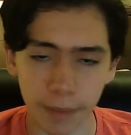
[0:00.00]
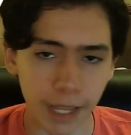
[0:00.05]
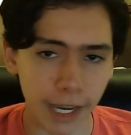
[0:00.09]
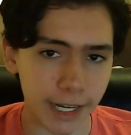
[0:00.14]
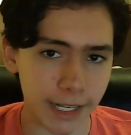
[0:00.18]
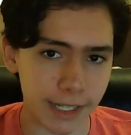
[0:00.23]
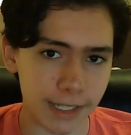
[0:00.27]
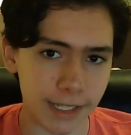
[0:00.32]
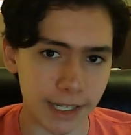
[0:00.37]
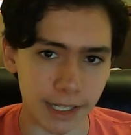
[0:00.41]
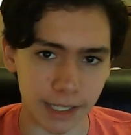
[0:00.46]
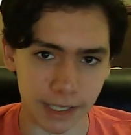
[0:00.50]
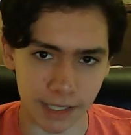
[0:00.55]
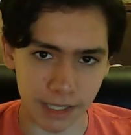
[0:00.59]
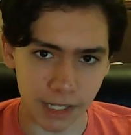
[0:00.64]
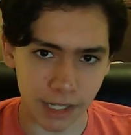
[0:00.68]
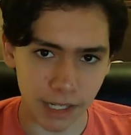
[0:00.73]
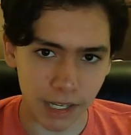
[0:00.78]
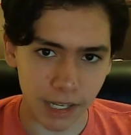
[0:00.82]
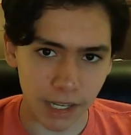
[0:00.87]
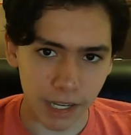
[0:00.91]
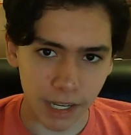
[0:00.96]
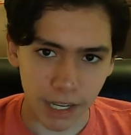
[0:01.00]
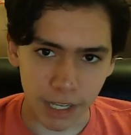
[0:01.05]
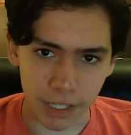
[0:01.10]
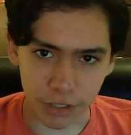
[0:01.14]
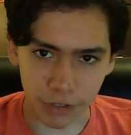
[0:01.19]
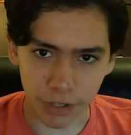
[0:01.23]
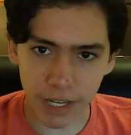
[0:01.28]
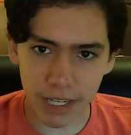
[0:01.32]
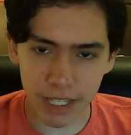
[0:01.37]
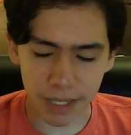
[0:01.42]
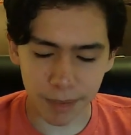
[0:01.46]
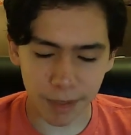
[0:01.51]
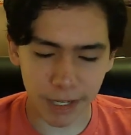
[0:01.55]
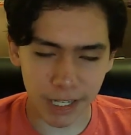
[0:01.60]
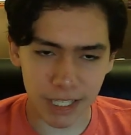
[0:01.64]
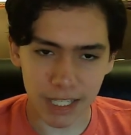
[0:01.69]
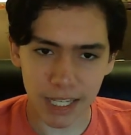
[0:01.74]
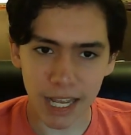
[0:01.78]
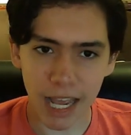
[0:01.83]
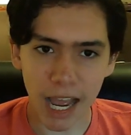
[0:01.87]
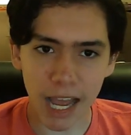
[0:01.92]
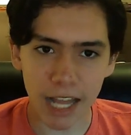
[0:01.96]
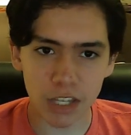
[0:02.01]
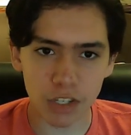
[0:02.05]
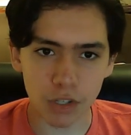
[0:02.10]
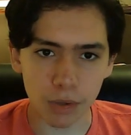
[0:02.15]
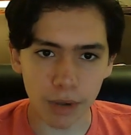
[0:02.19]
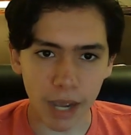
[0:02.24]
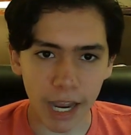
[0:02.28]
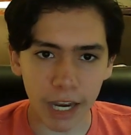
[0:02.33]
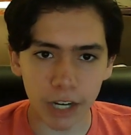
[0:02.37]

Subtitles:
'96. It's crazy because they had to